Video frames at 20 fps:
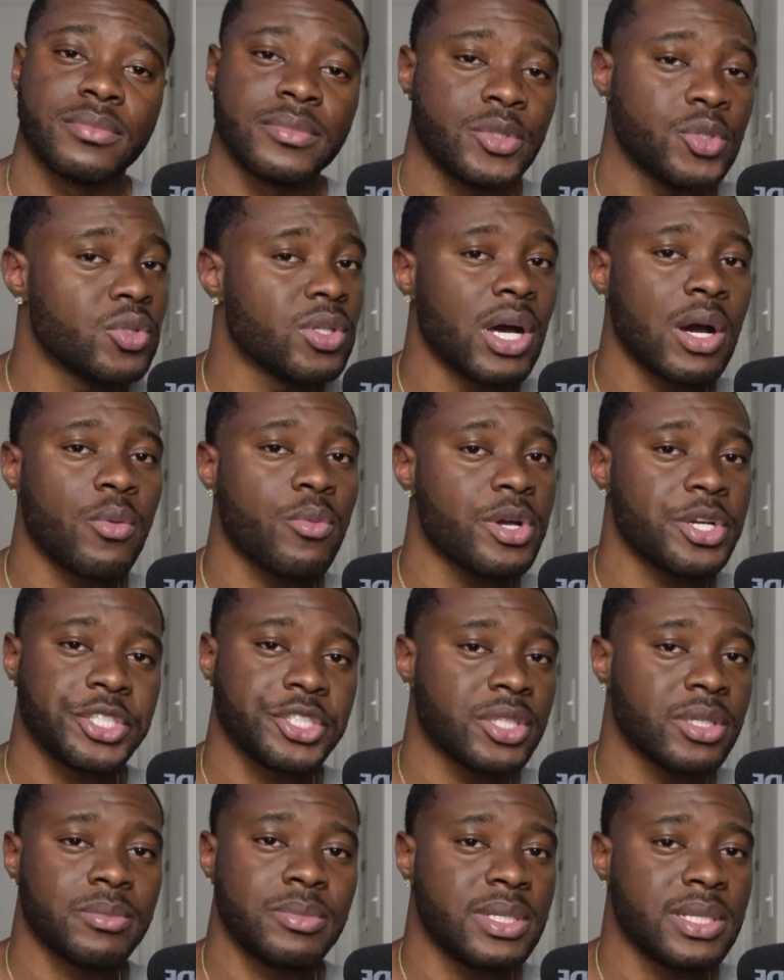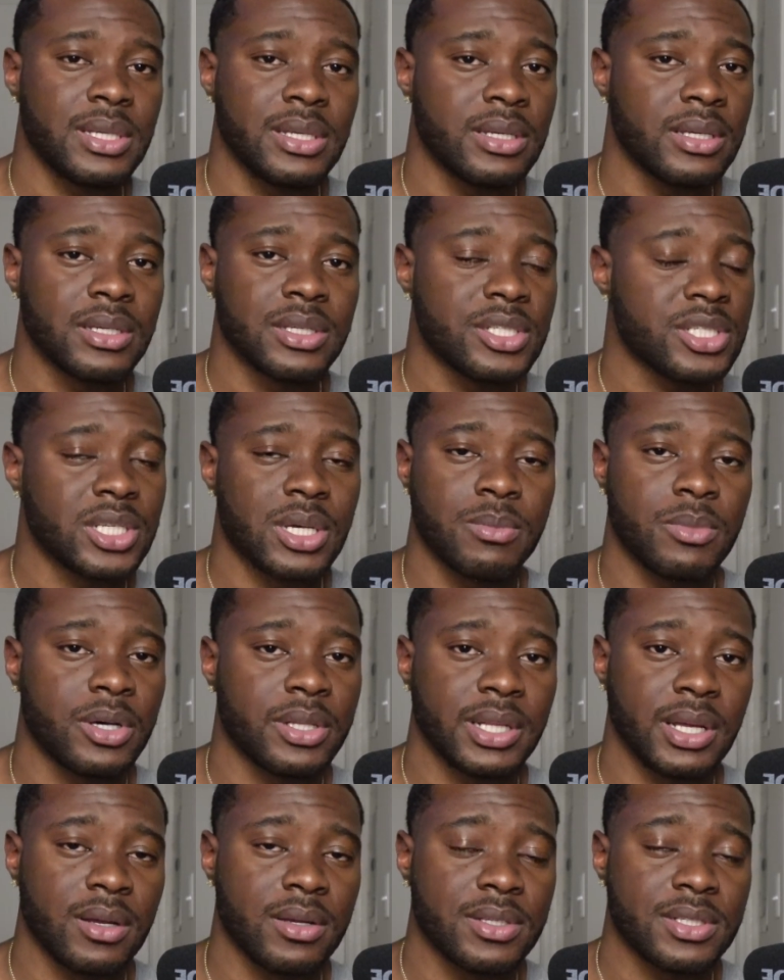Do not wish to be
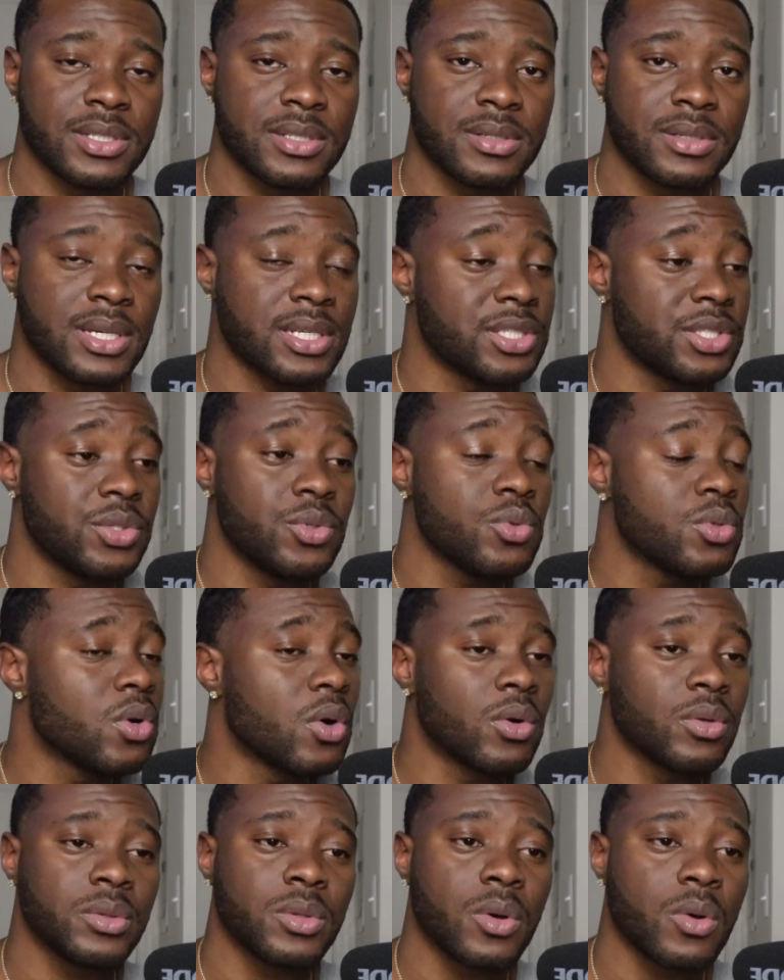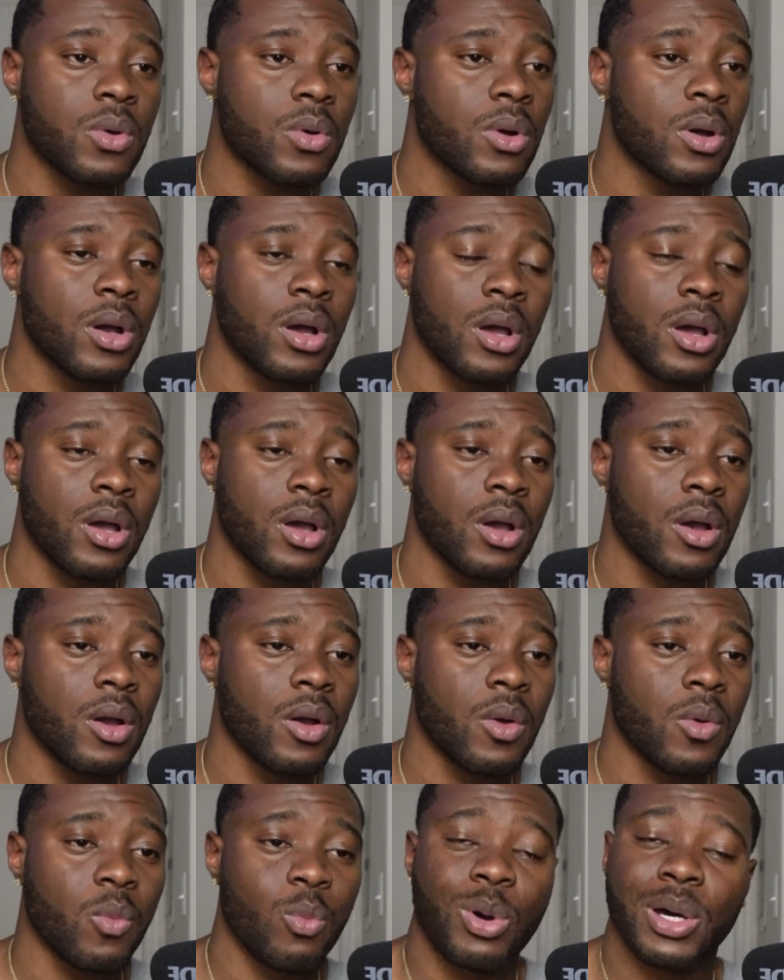someone else, because you don't know
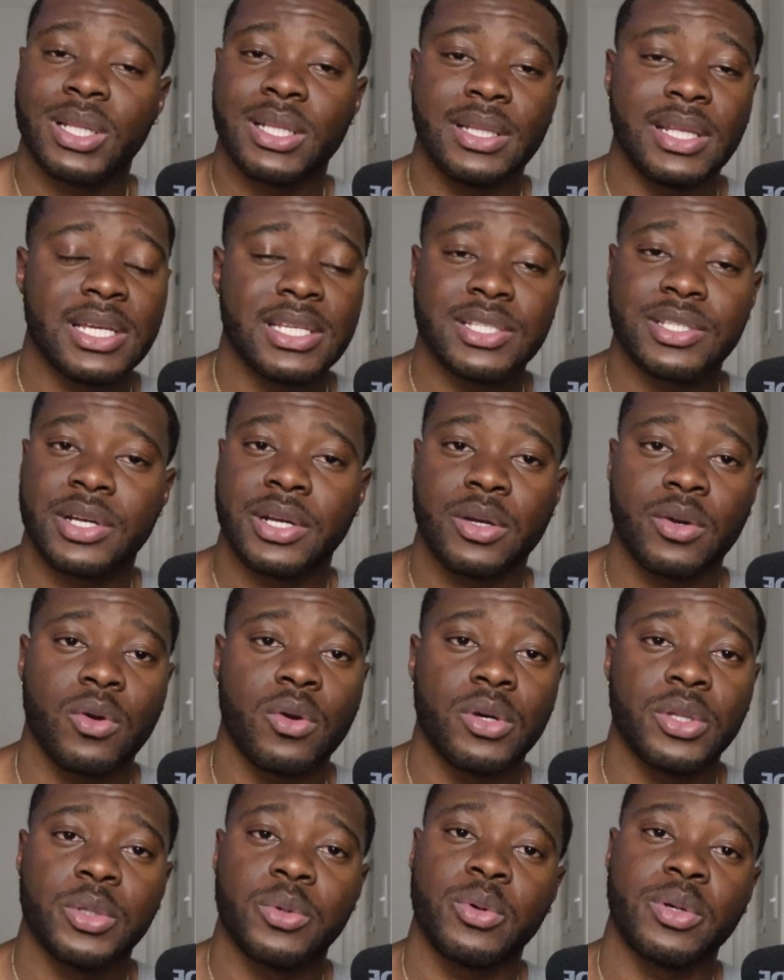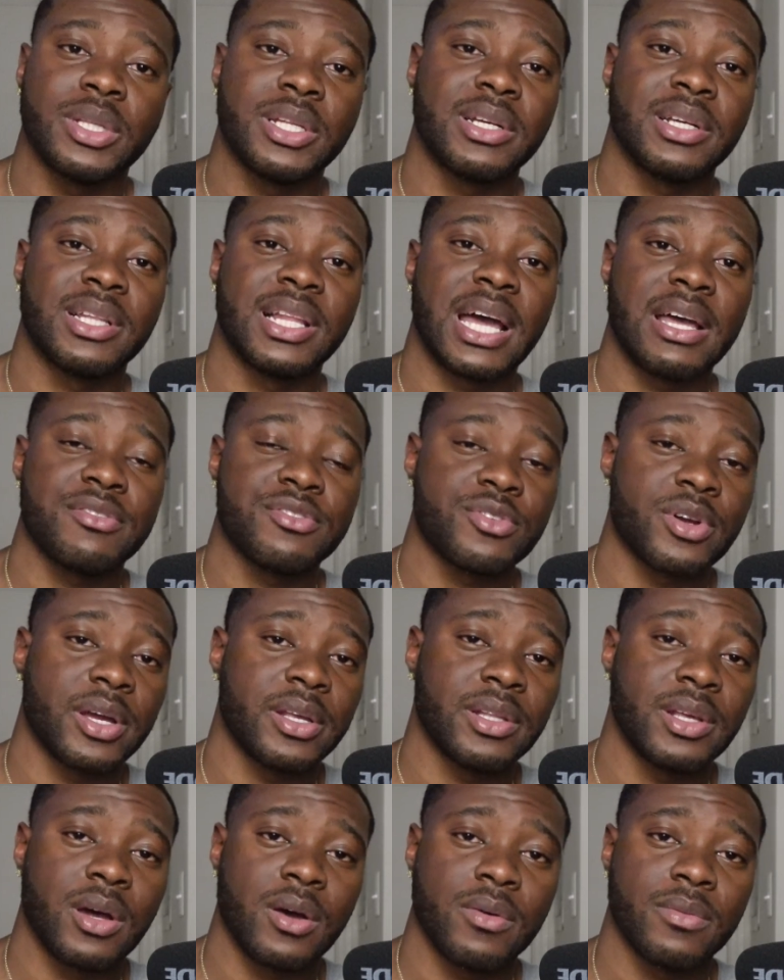what it is they're going through in their lives
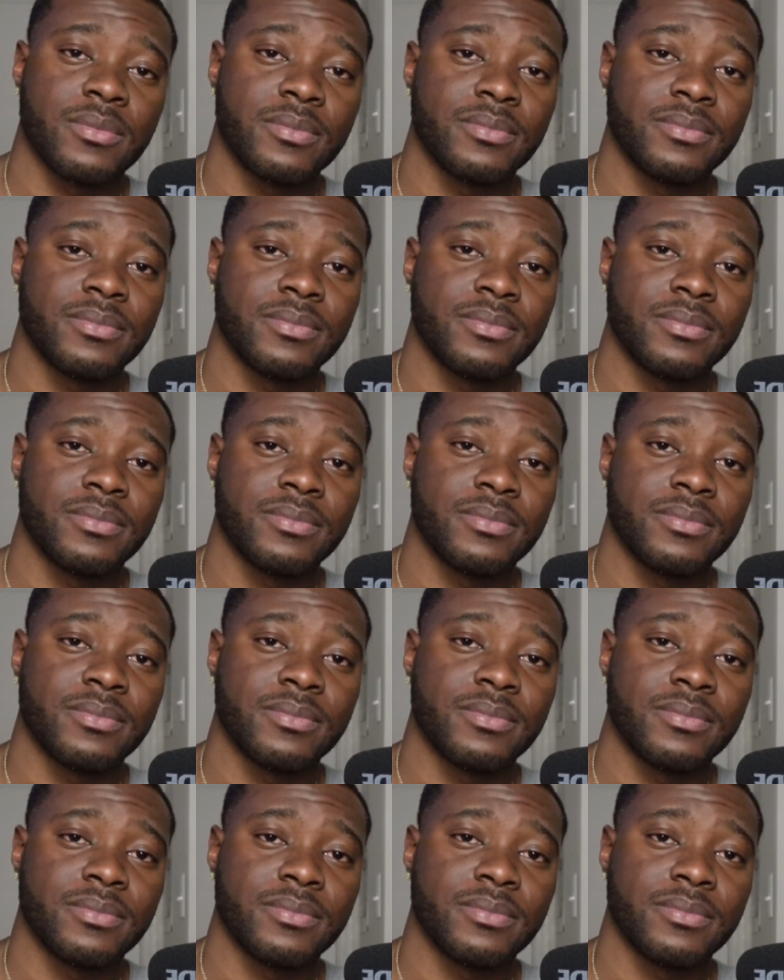right now.